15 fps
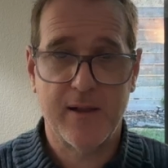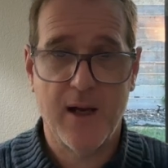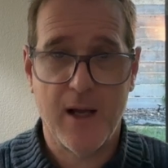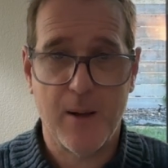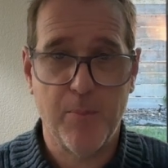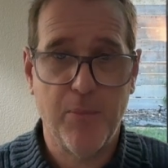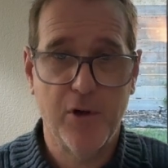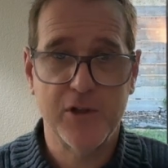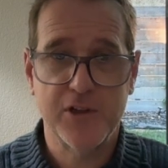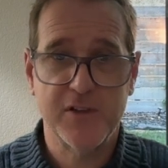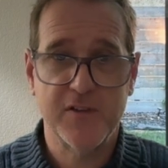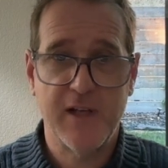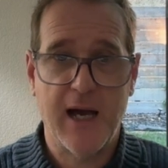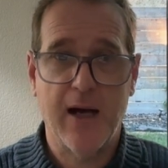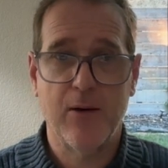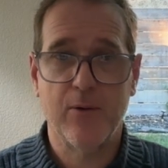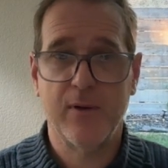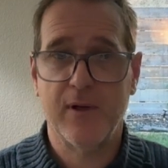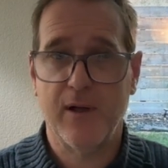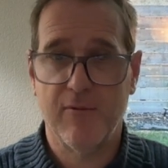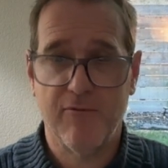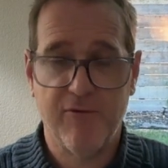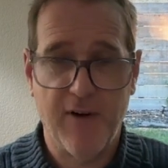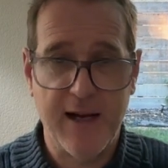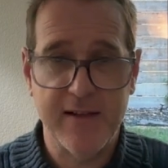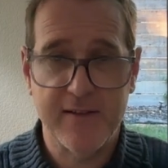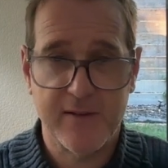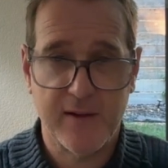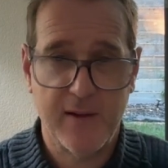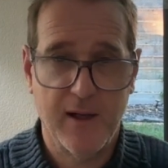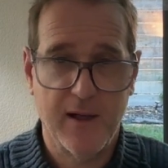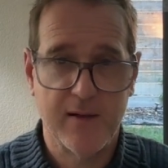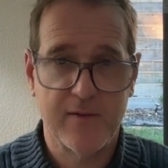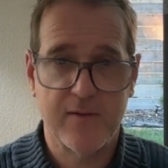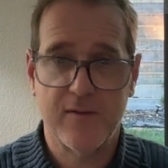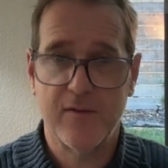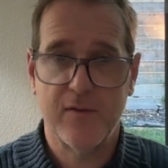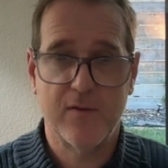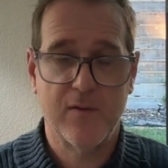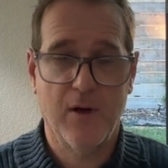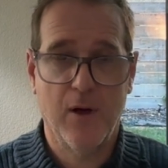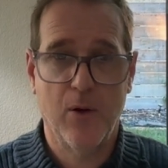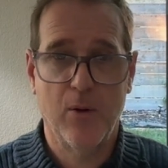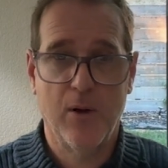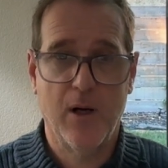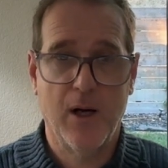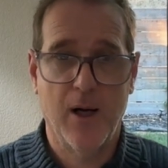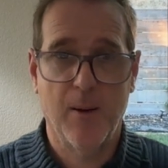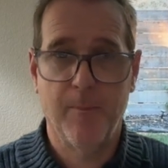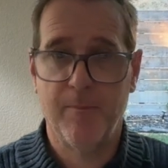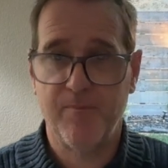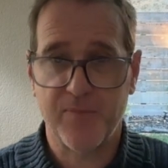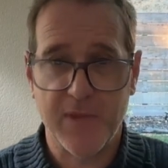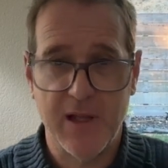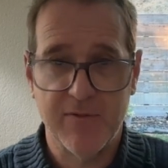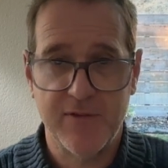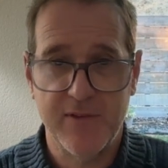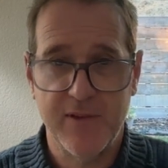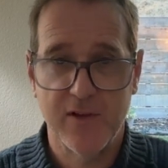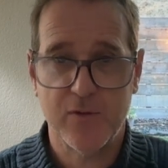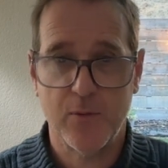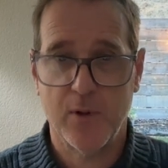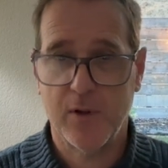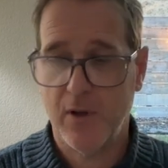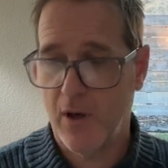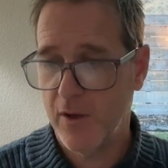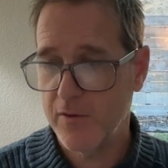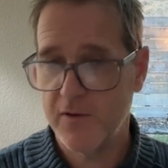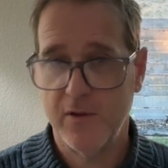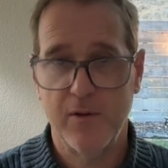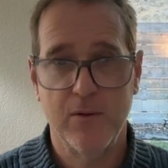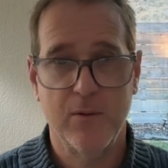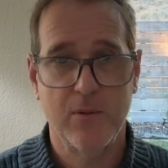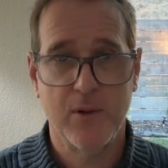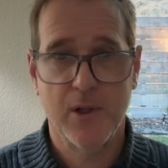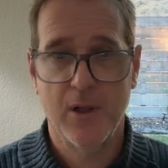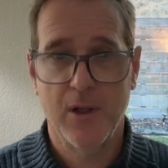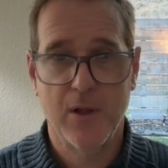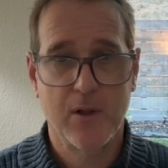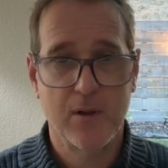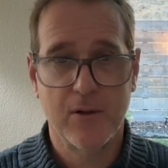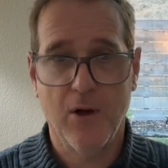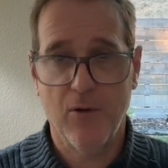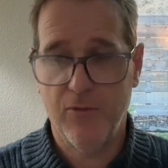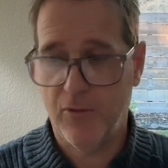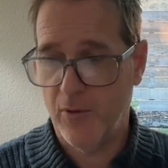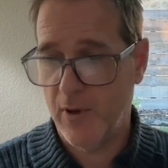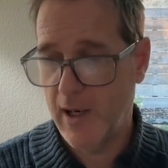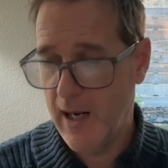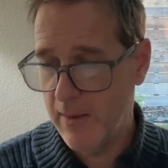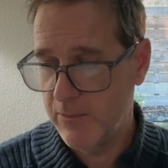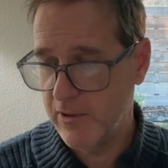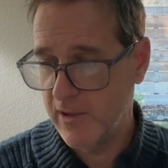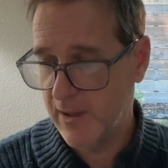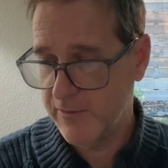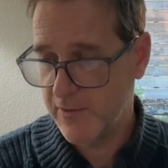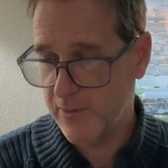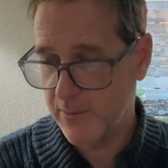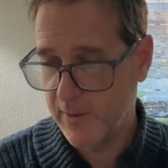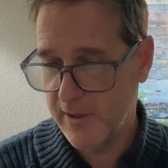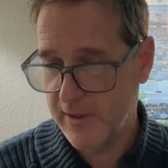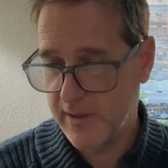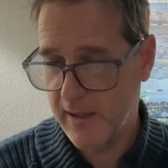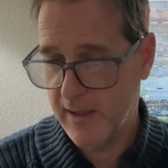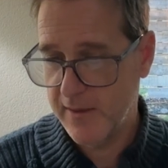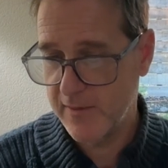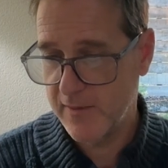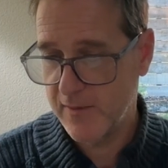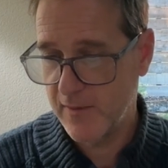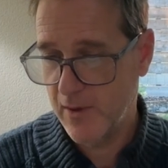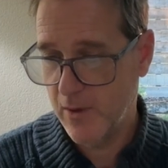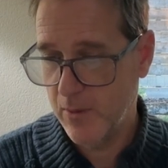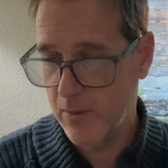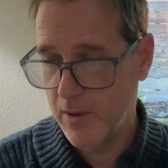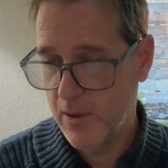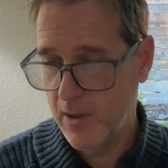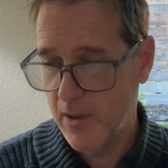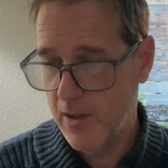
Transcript: kind of pushes out and fights against. So if this one calls to you, go for it. I would love to read that. So